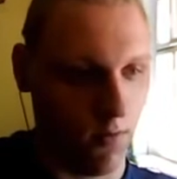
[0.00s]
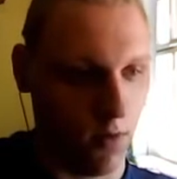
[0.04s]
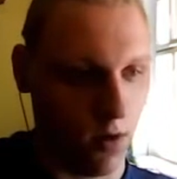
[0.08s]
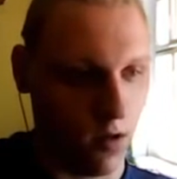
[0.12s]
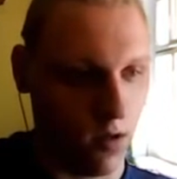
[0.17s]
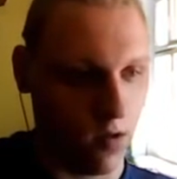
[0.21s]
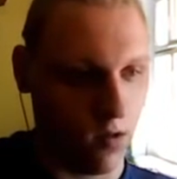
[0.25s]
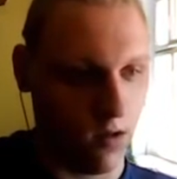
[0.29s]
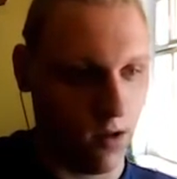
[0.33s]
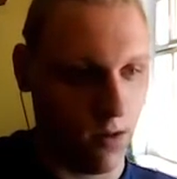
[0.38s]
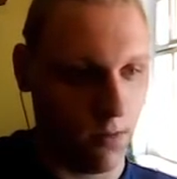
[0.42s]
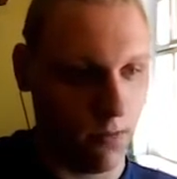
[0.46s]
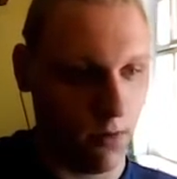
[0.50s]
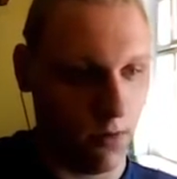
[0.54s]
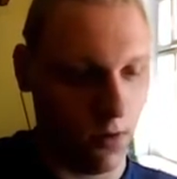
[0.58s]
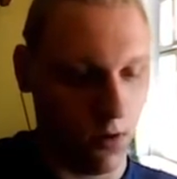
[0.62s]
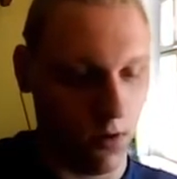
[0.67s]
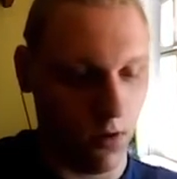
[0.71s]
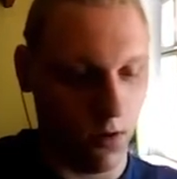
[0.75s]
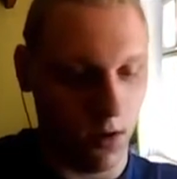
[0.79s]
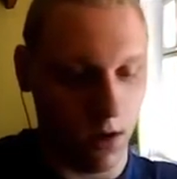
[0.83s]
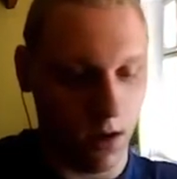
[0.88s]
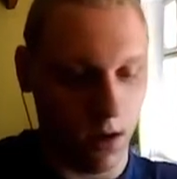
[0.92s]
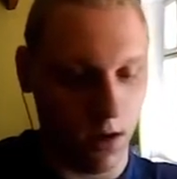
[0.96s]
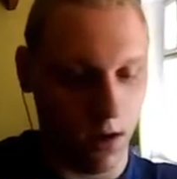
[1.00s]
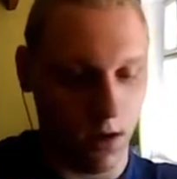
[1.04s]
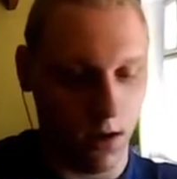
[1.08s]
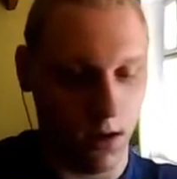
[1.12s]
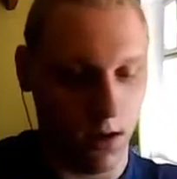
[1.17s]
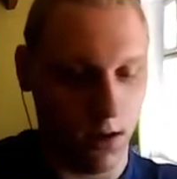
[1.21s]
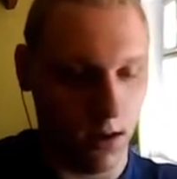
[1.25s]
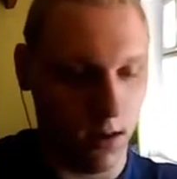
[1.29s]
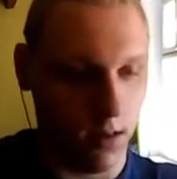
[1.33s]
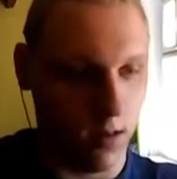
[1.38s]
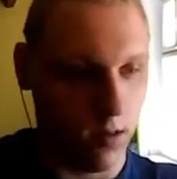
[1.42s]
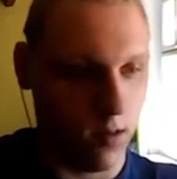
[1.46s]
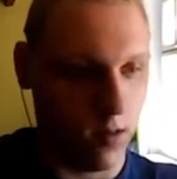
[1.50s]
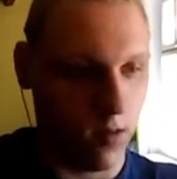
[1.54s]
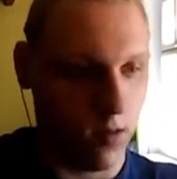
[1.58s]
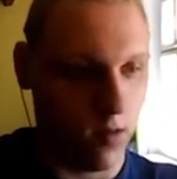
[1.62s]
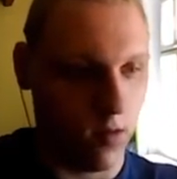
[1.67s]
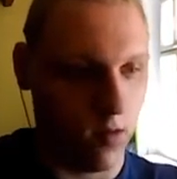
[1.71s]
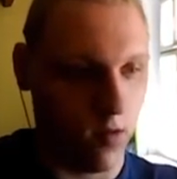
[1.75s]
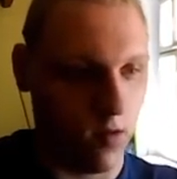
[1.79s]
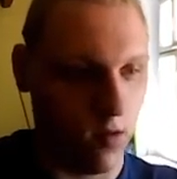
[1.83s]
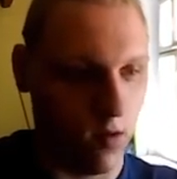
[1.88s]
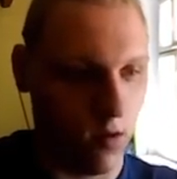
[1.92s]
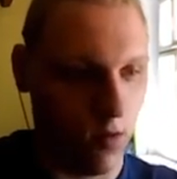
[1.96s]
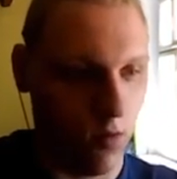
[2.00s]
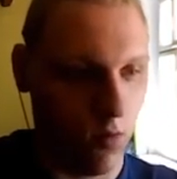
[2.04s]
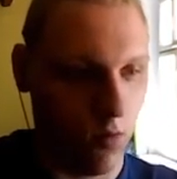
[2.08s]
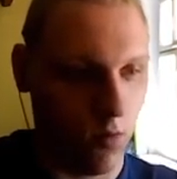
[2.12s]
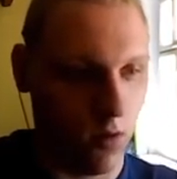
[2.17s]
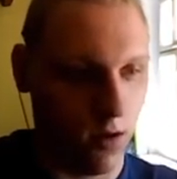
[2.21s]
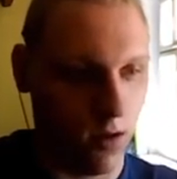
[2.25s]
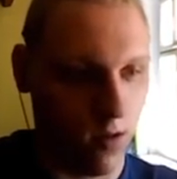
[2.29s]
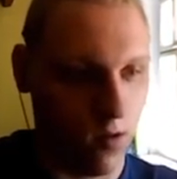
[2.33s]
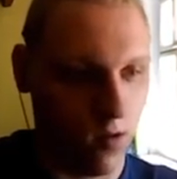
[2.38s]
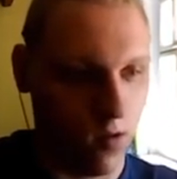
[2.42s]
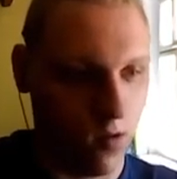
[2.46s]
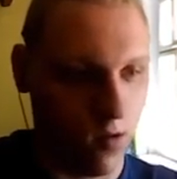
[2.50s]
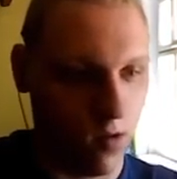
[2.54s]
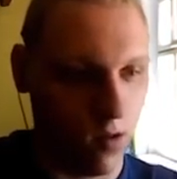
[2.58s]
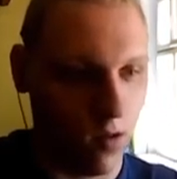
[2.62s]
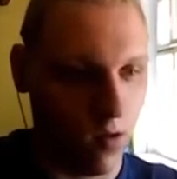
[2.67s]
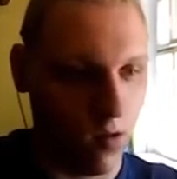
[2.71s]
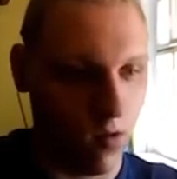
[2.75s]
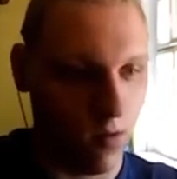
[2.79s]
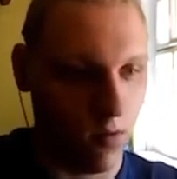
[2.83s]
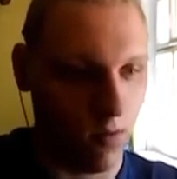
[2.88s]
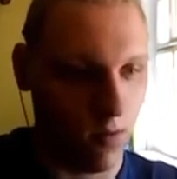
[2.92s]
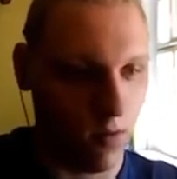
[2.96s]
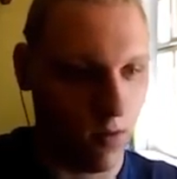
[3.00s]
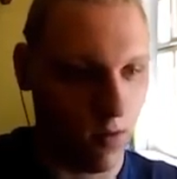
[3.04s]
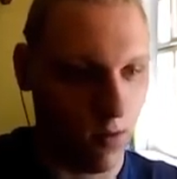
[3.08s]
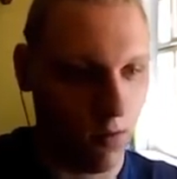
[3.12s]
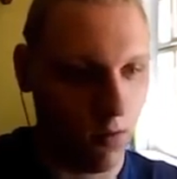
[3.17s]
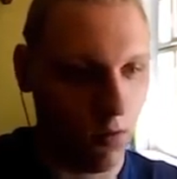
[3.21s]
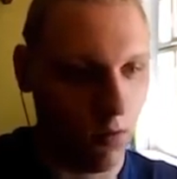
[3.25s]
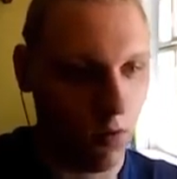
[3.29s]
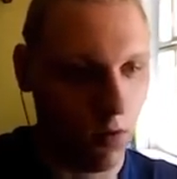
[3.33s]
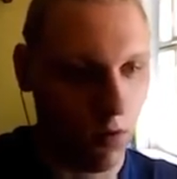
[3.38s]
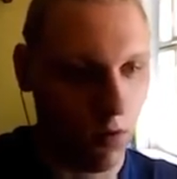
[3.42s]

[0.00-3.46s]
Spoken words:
example 2, let's do 2,